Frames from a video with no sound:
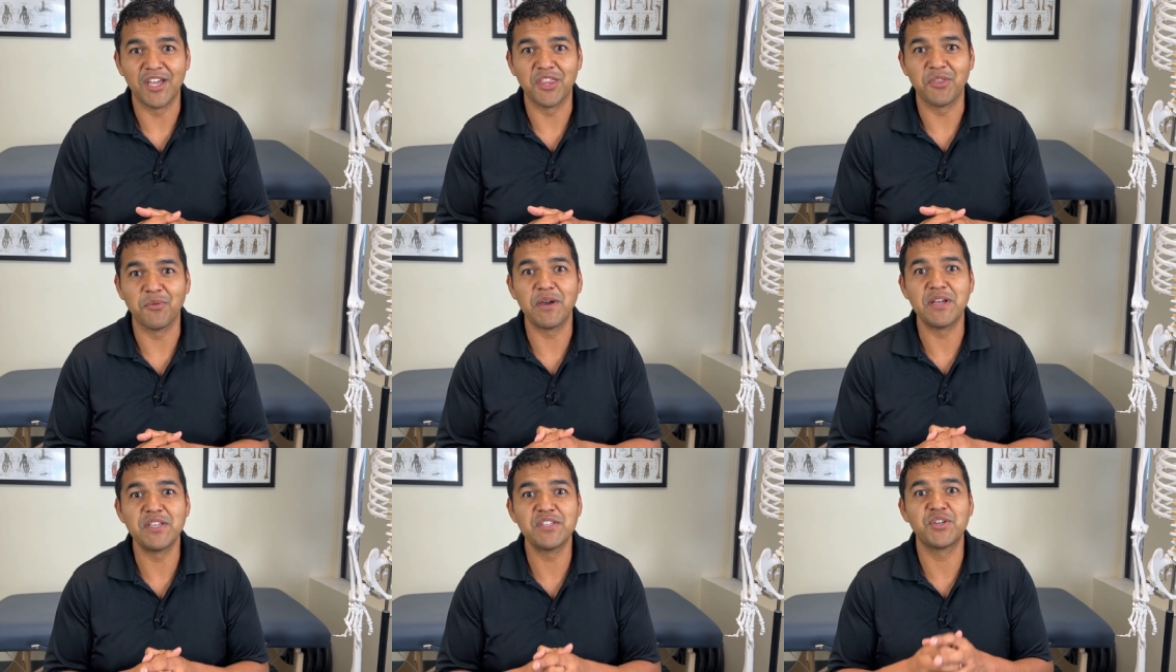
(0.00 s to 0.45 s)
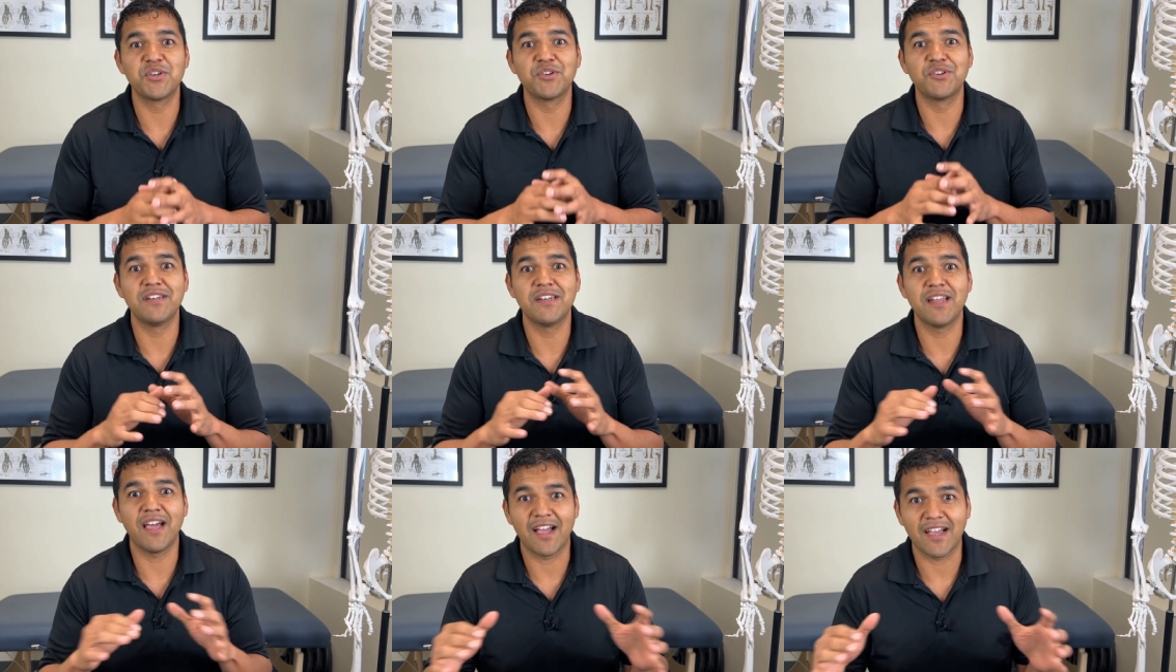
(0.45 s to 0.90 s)
otherwise
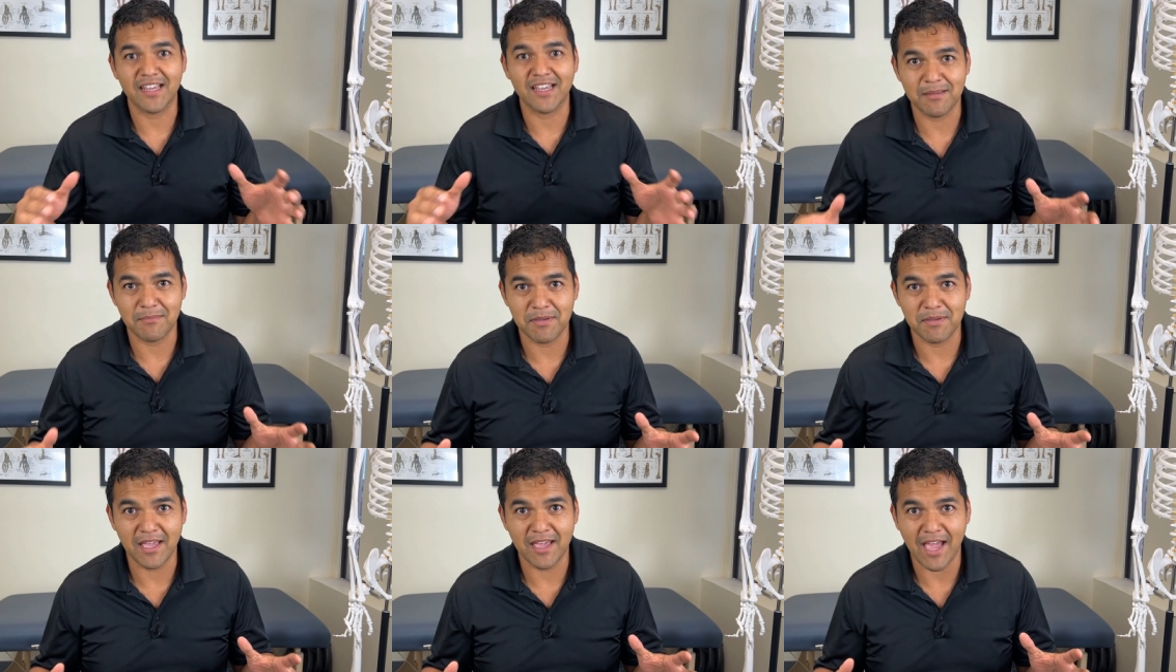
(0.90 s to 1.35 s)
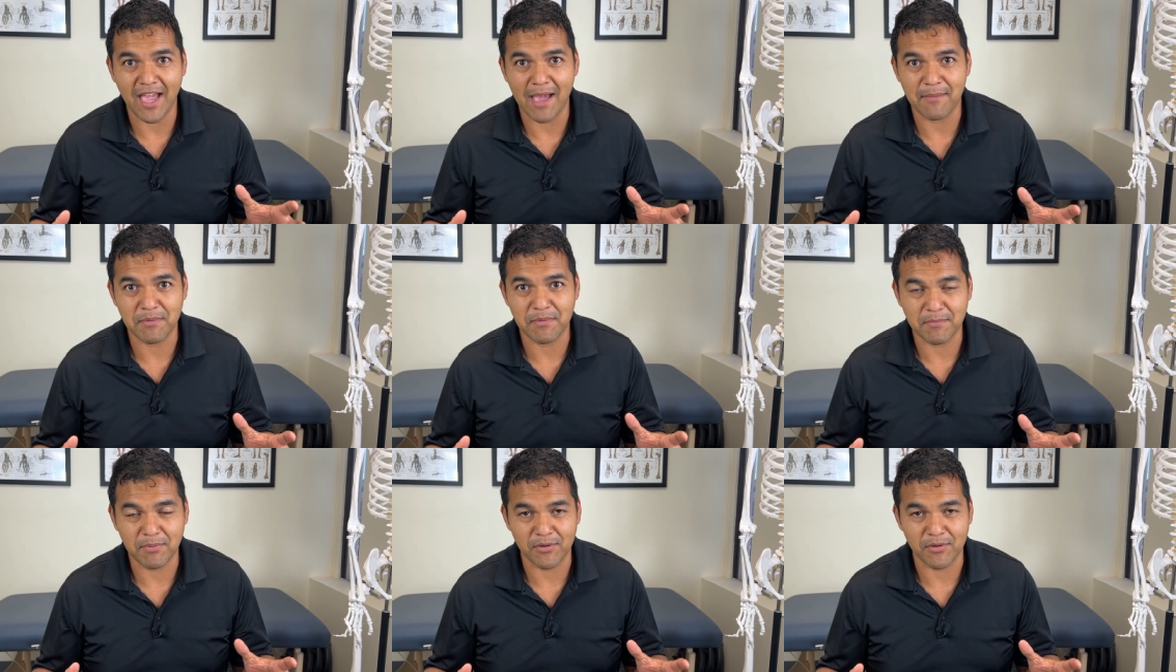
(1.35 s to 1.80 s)
you're not going to be a
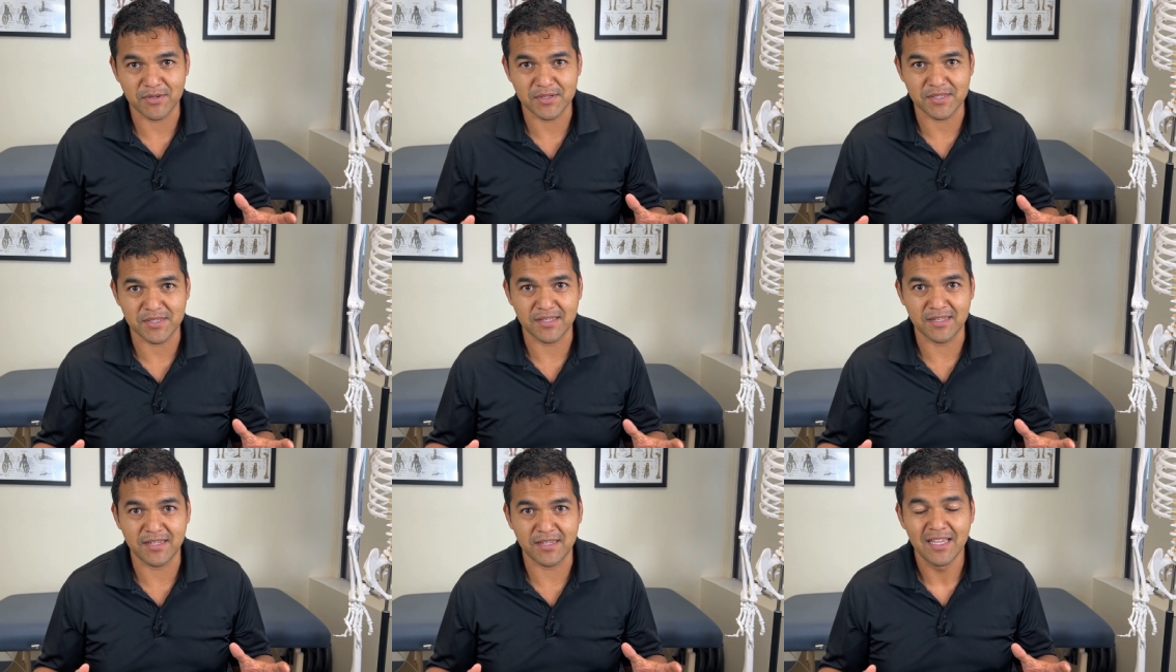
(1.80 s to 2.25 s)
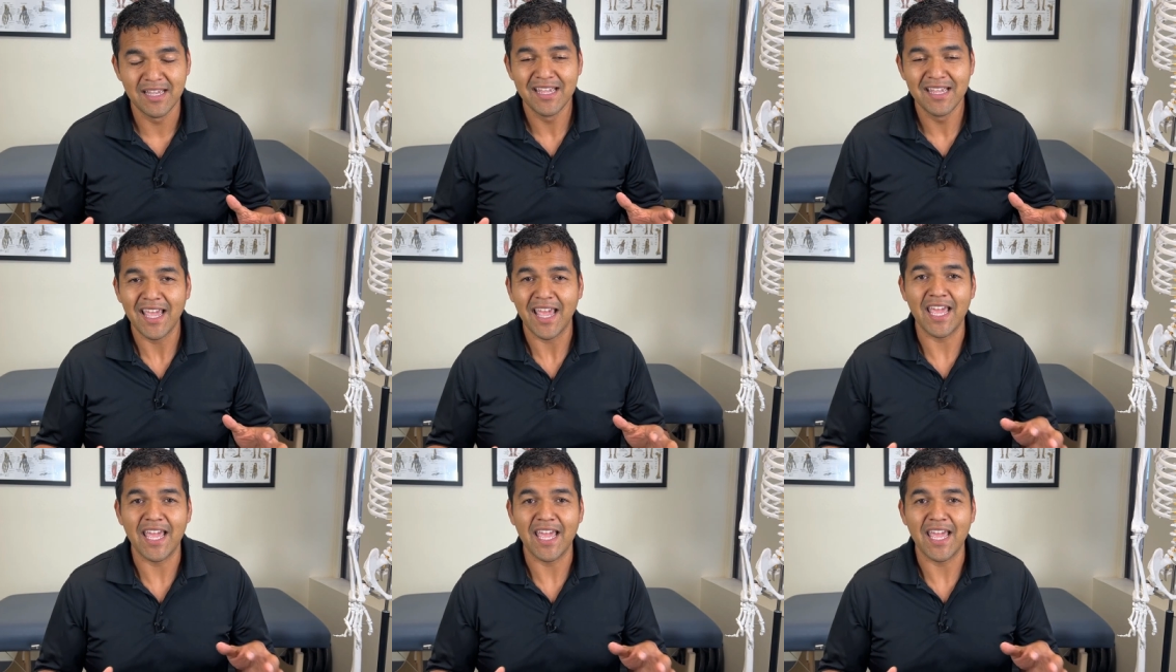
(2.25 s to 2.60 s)
happy person,